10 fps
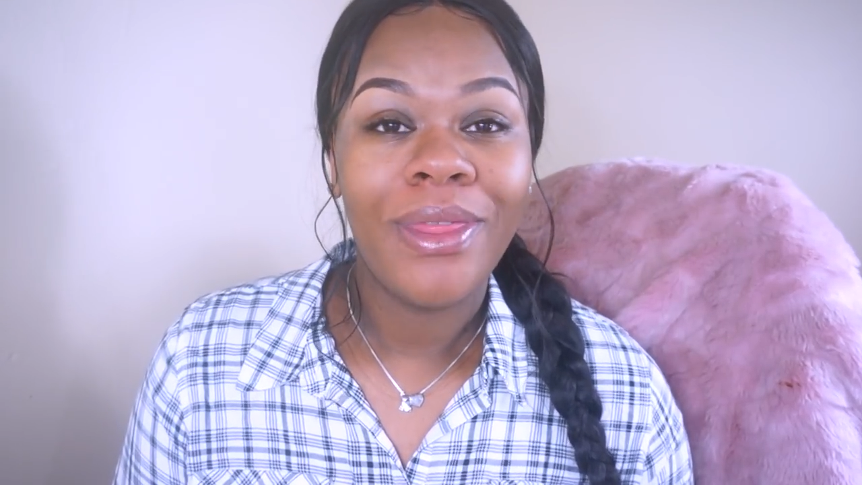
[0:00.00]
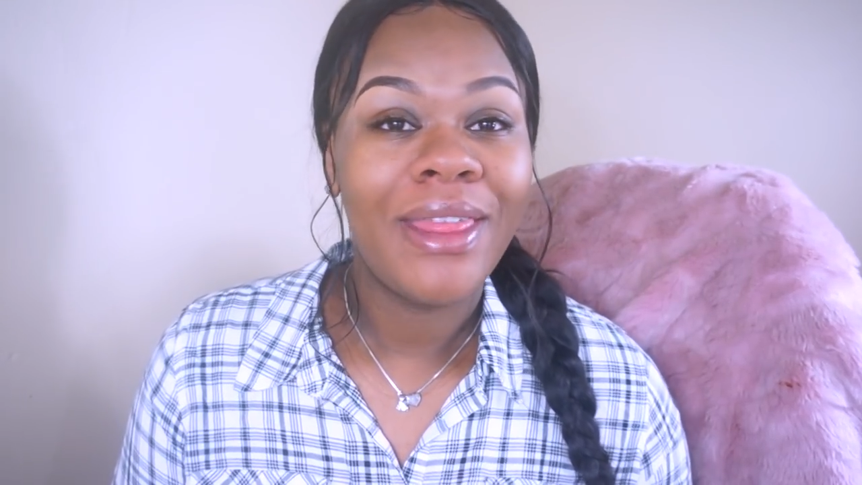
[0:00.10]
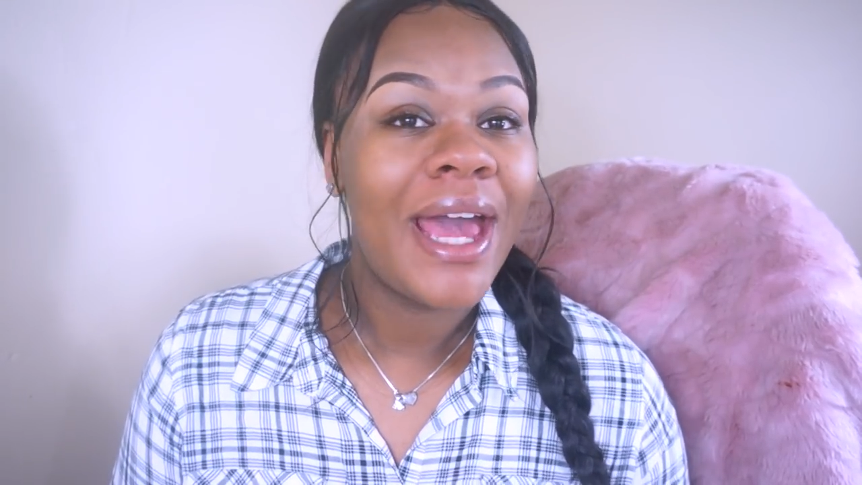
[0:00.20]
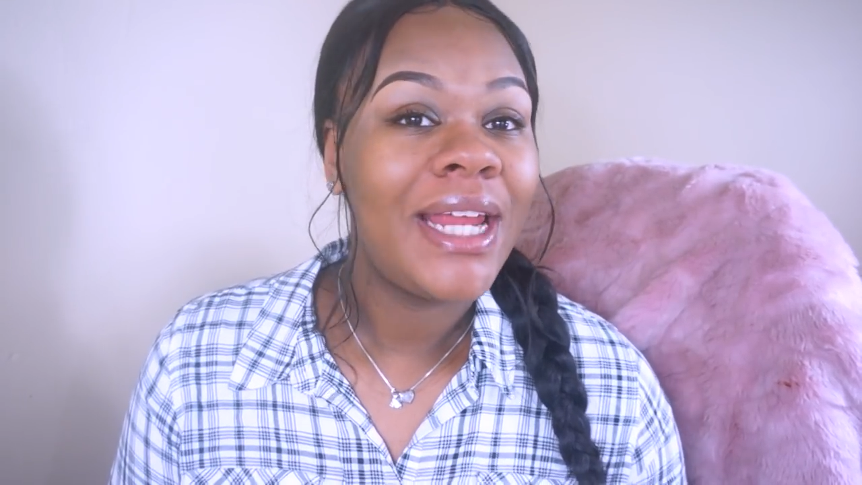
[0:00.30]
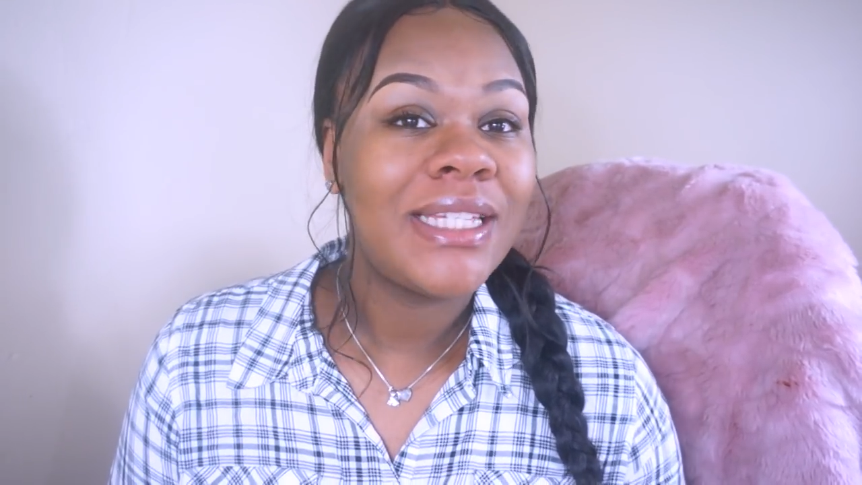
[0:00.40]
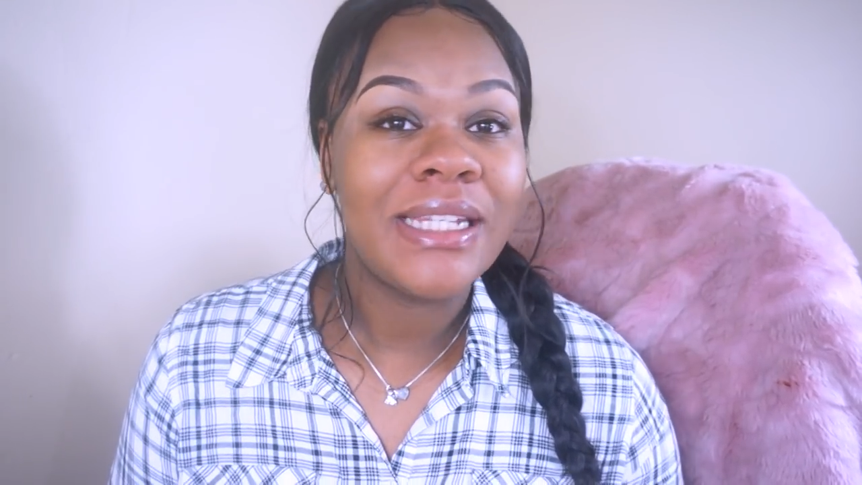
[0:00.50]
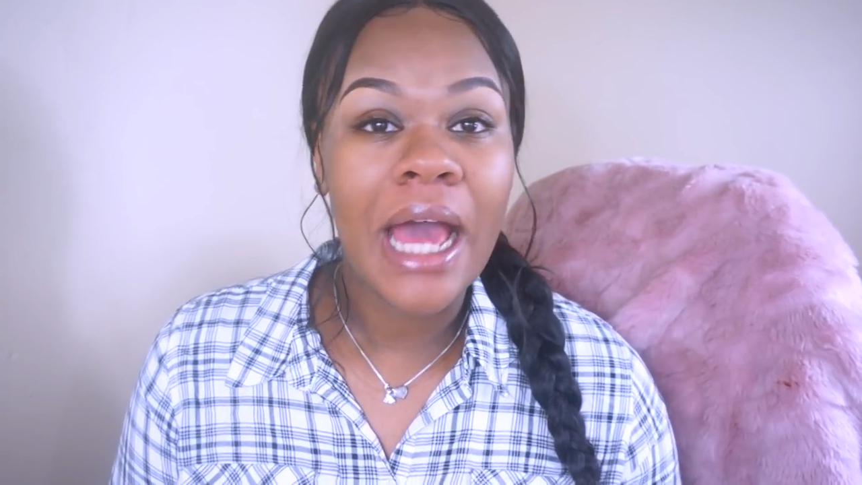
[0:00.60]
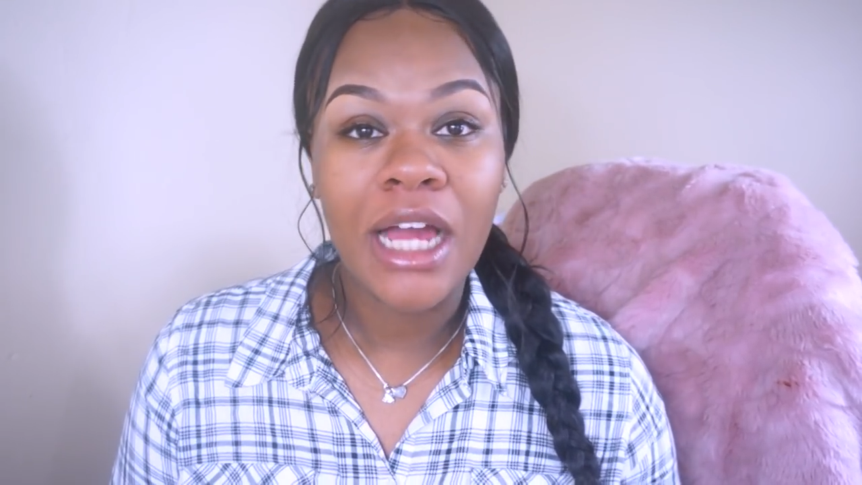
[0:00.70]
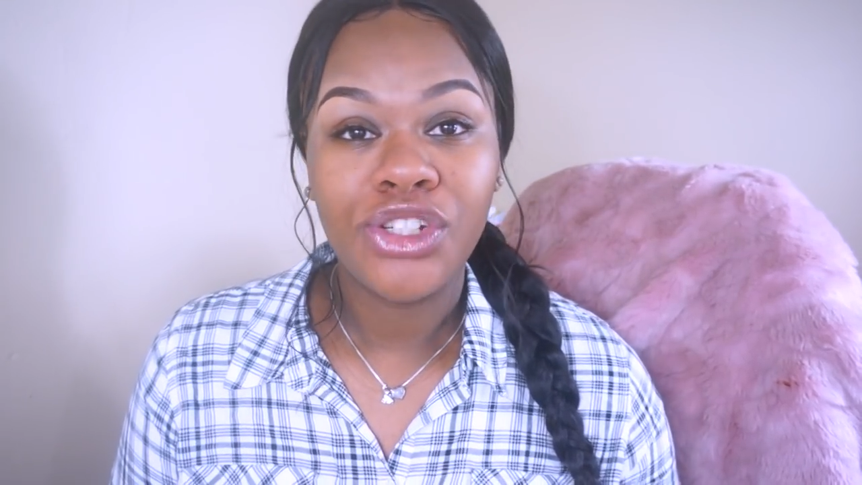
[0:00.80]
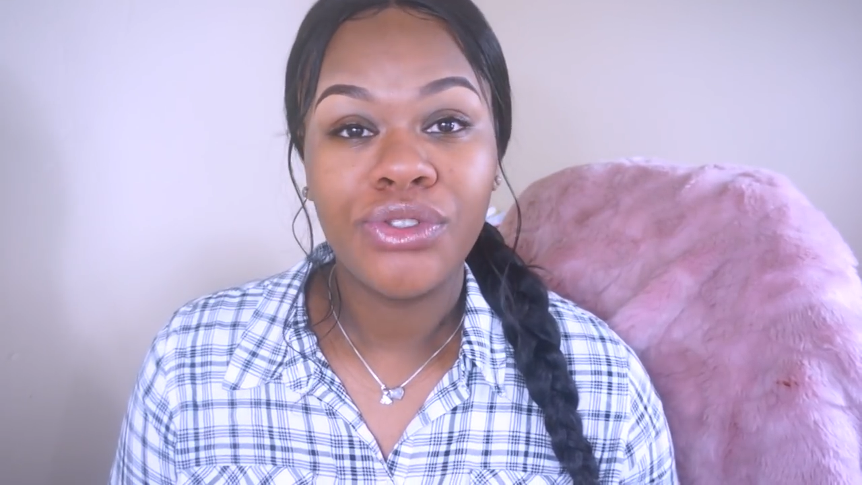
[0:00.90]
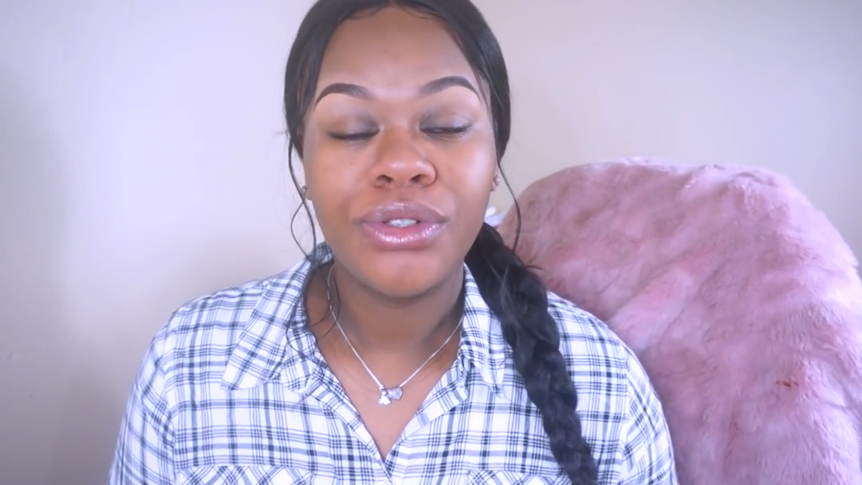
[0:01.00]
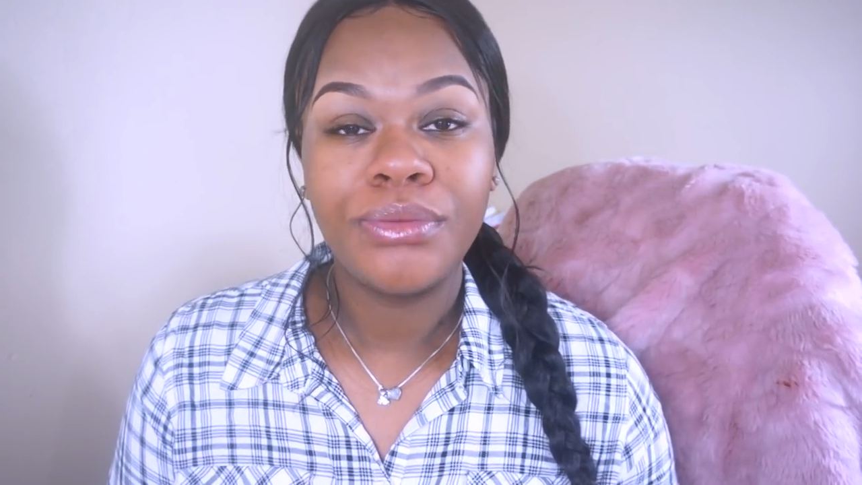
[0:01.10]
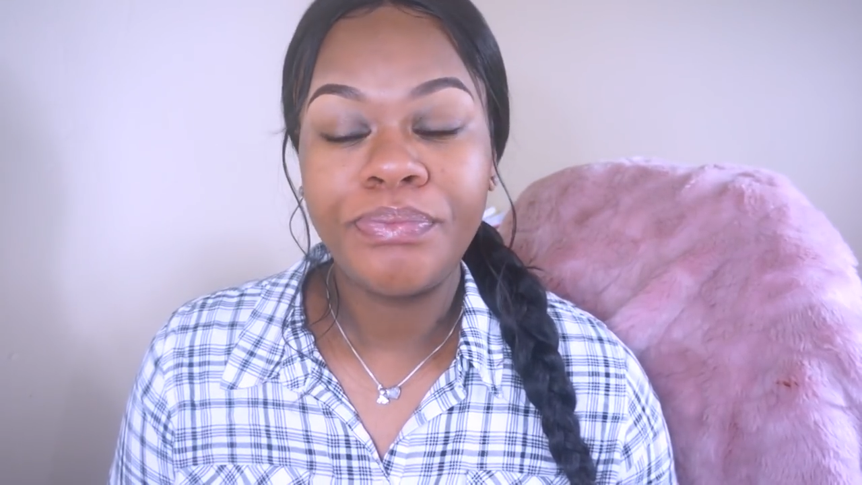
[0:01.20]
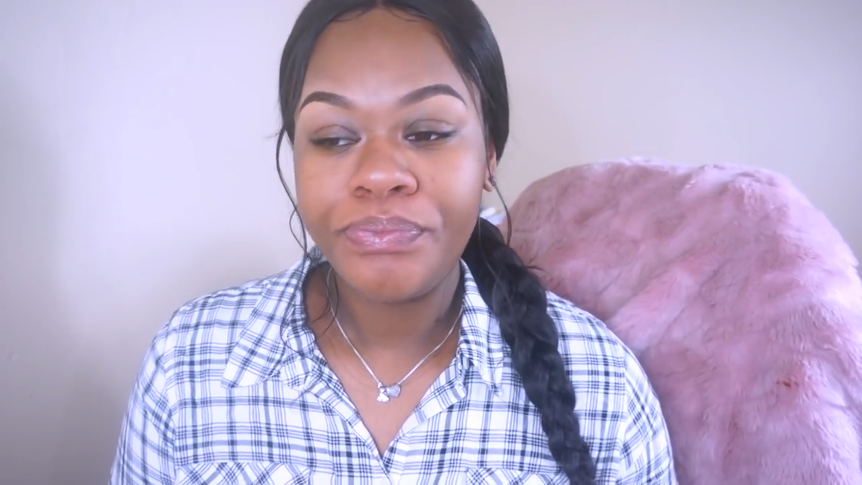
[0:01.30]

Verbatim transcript: and that is not true.